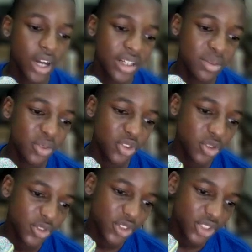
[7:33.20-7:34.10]
bottom of
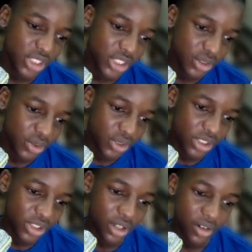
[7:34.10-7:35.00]
your screen, you will see
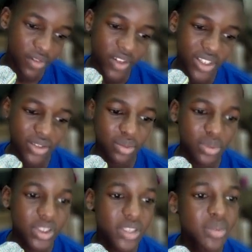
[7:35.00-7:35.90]
convert to
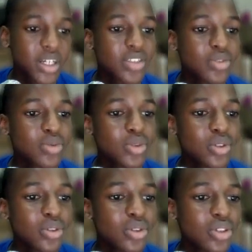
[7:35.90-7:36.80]
bitmaps, which
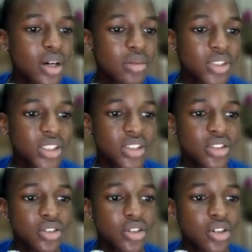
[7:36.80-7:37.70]
will change
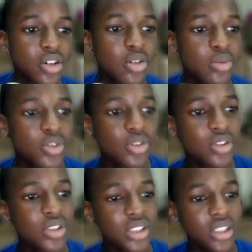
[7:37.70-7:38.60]
your
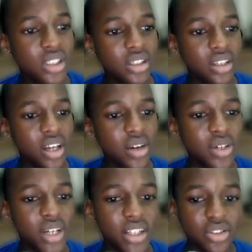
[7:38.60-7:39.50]
options. Now you
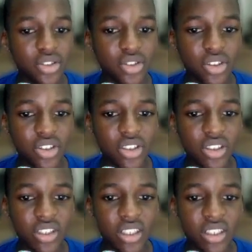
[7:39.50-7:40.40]
can draw
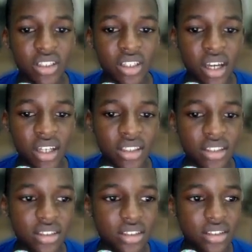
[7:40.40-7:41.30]
straight
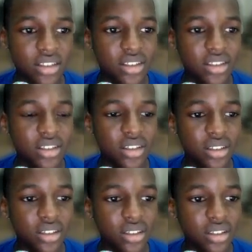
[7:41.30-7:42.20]
lines.
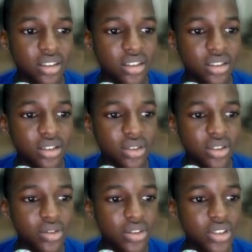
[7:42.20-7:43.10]

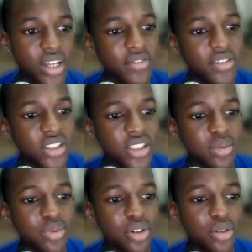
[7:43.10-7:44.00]
You still have the
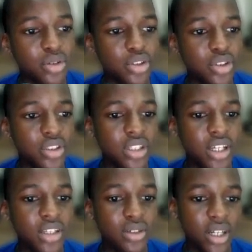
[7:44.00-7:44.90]
shapes options, and
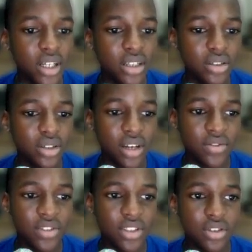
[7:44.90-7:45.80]
you have
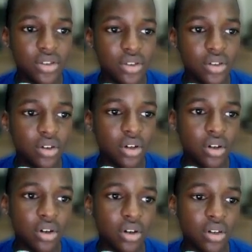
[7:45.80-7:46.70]
this
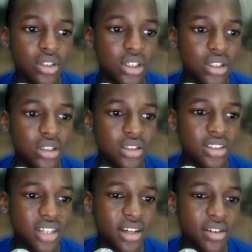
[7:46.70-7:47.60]
color, this
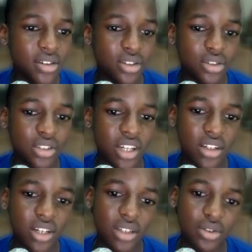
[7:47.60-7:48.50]
icon that you can use to